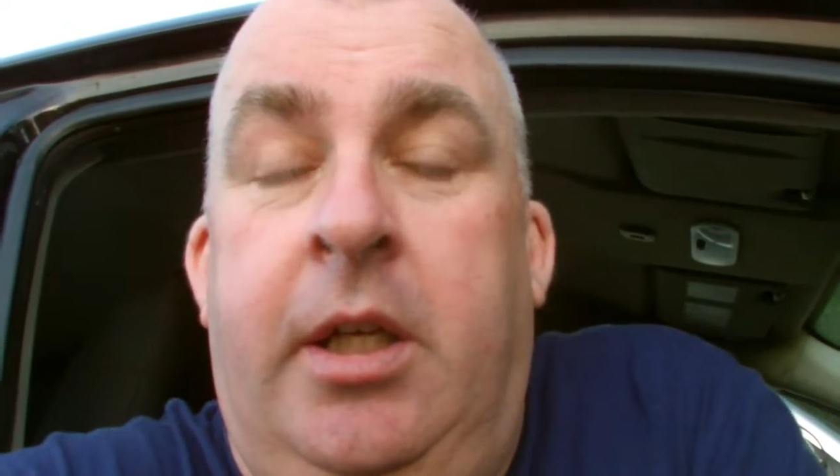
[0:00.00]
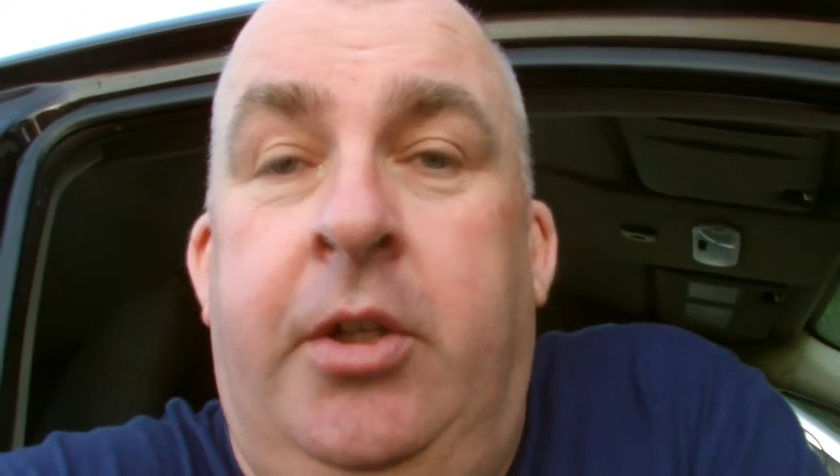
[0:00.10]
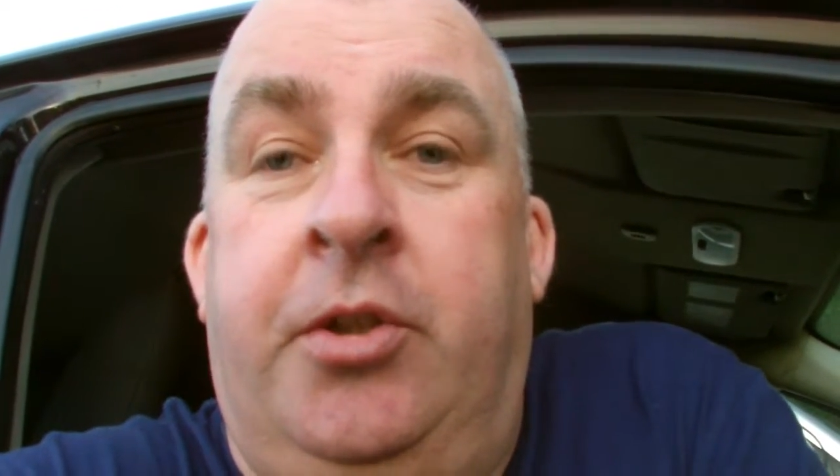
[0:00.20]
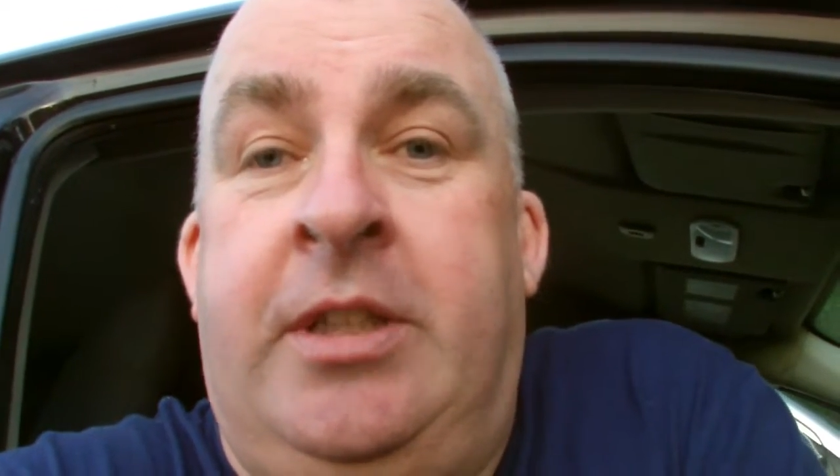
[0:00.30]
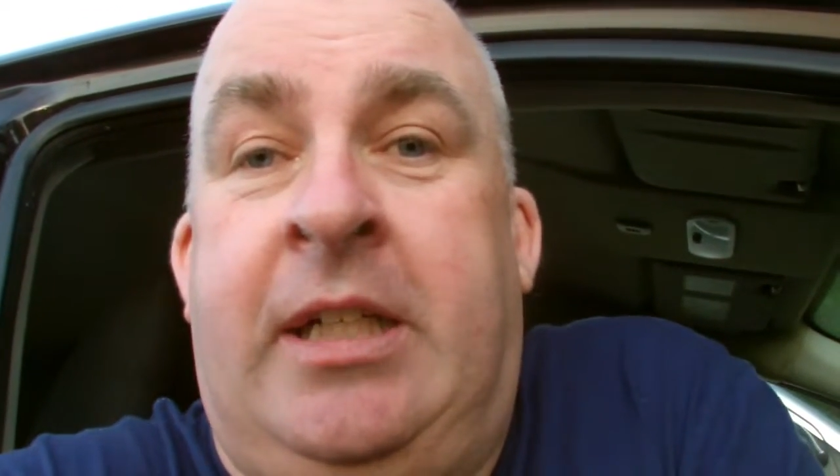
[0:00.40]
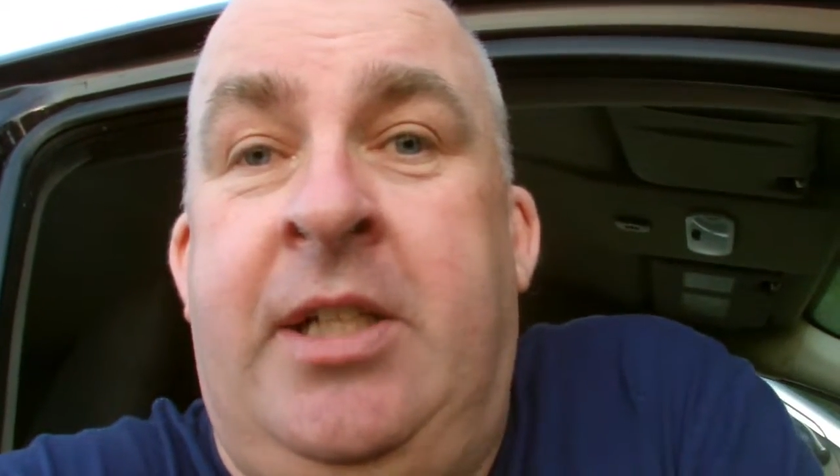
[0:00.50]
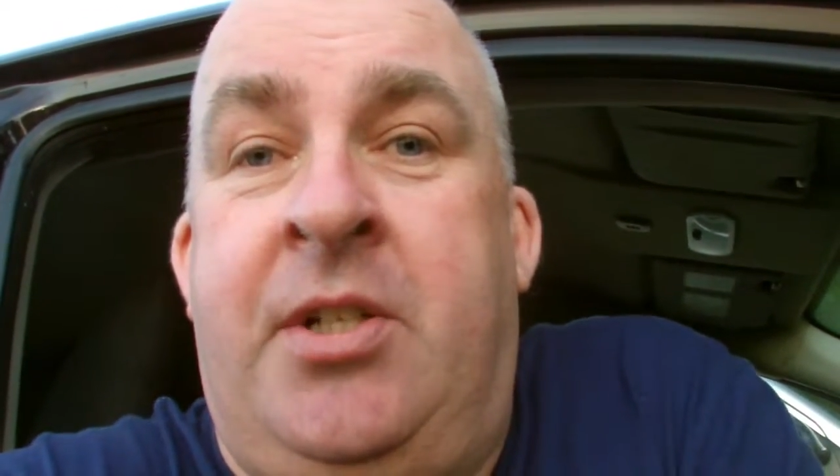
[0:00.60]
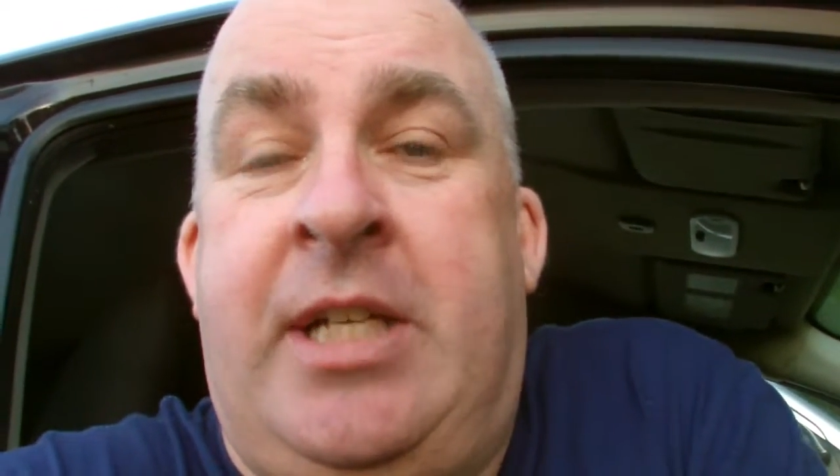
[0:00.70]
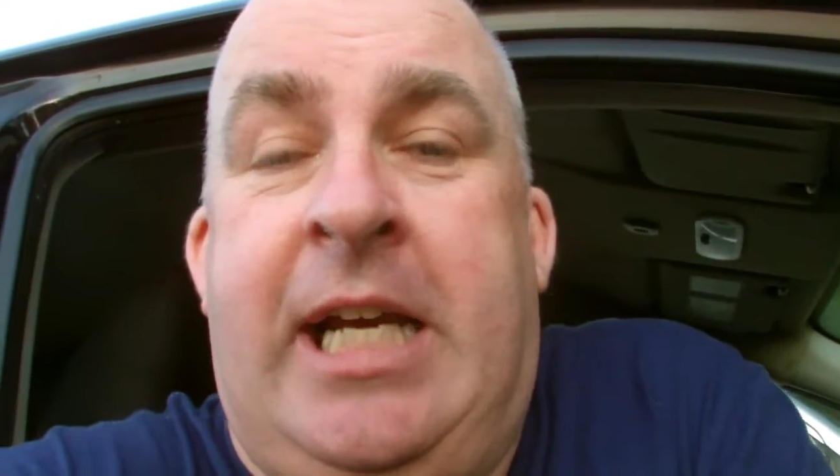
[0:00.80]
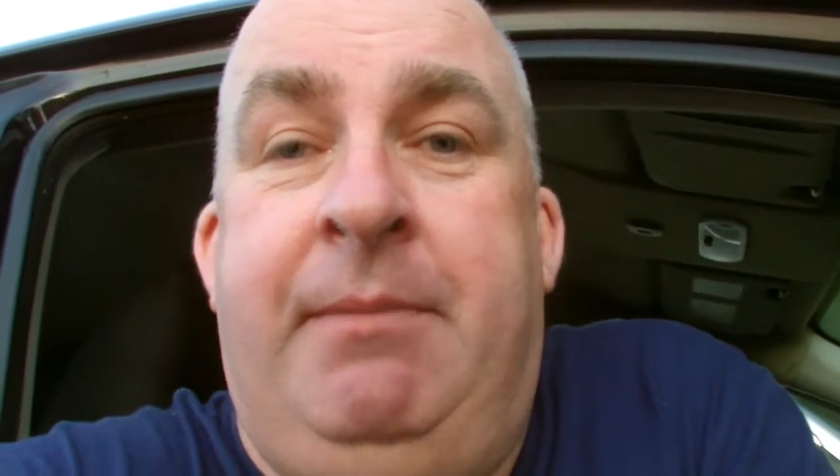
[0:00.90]
does exactly the
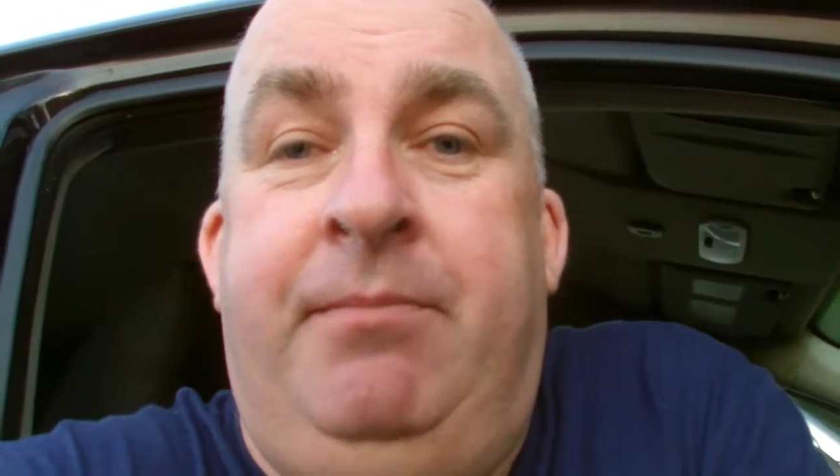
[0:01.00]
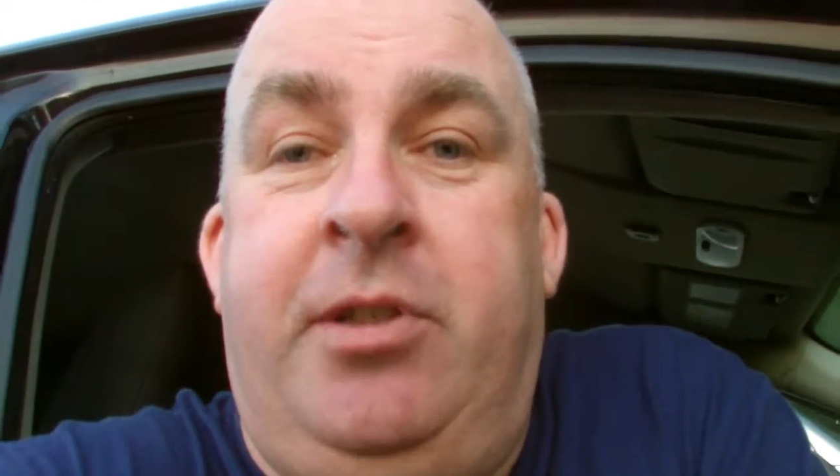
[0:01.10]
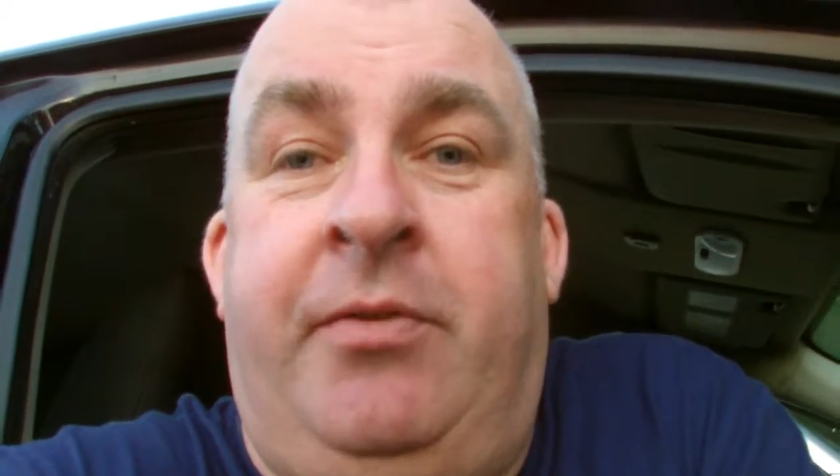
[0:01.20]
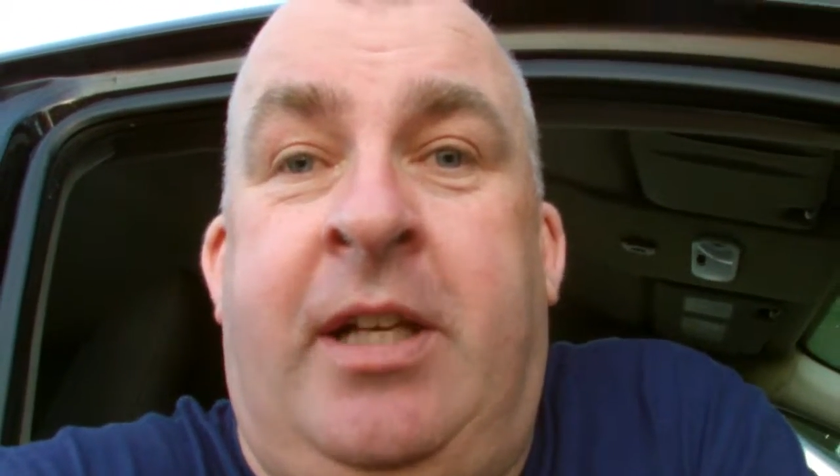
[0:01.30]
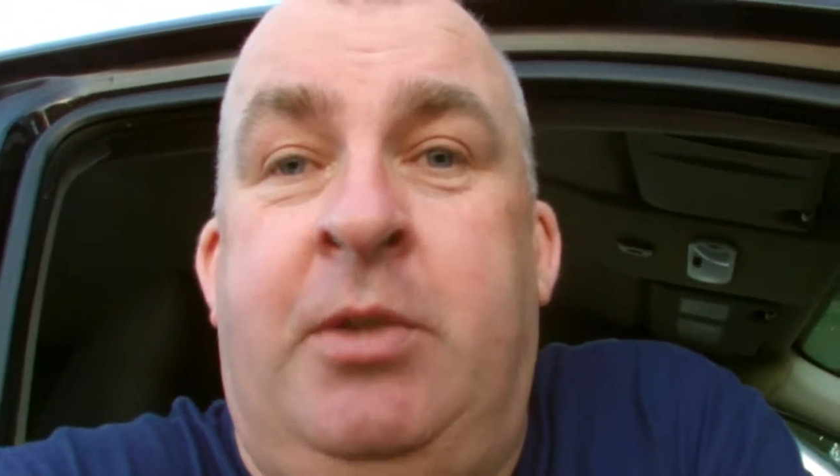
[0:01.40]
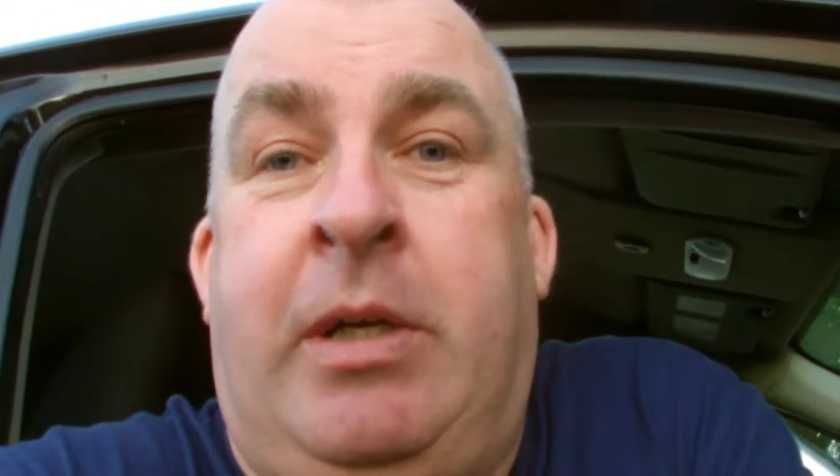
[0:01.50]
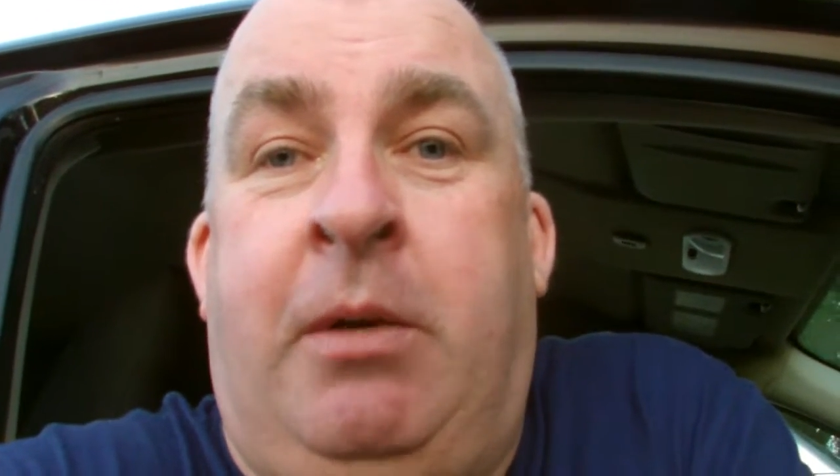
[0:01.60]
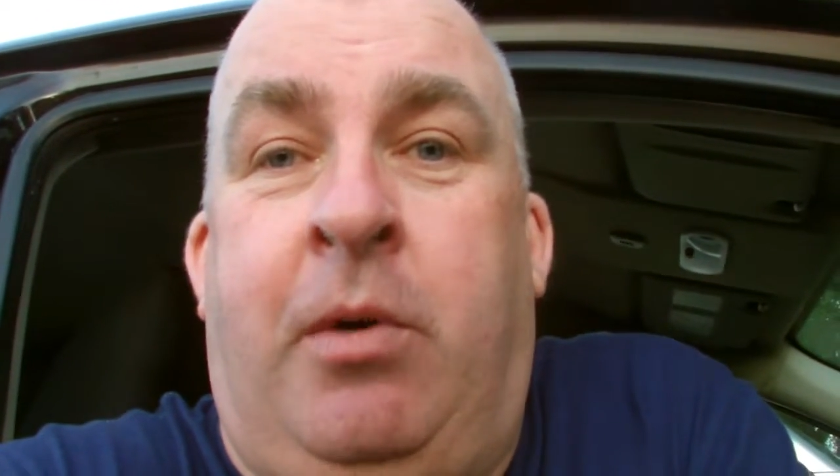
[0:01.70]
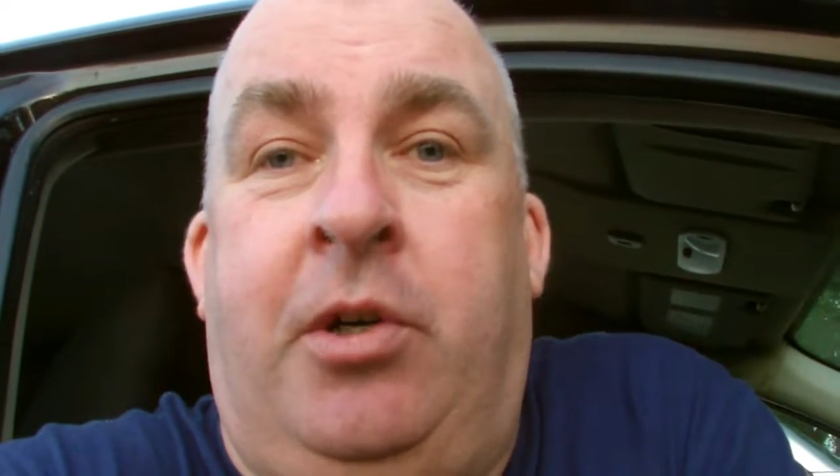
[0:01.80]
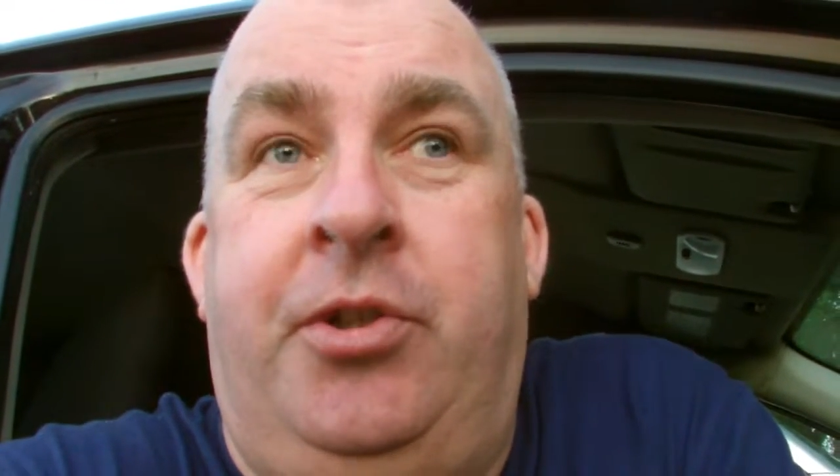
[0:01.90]
same, so if you like to wear a
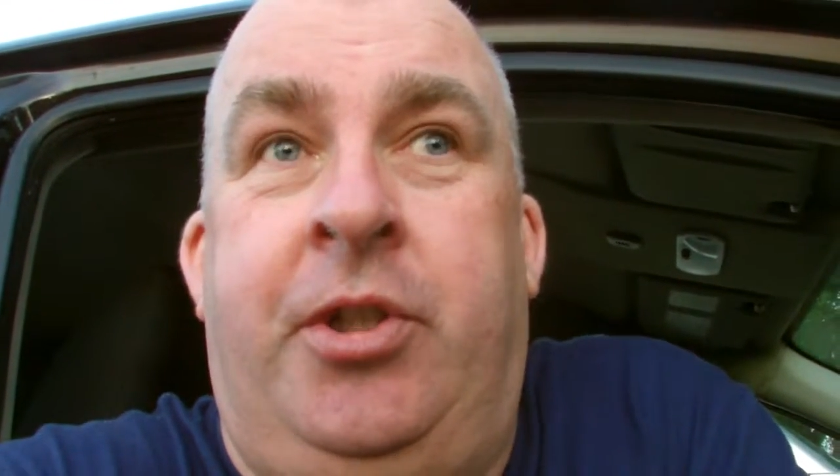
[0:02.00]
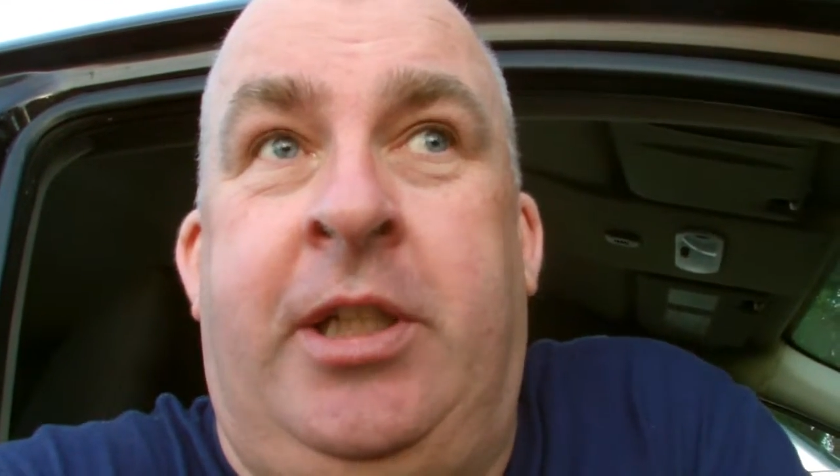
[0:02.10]
watch,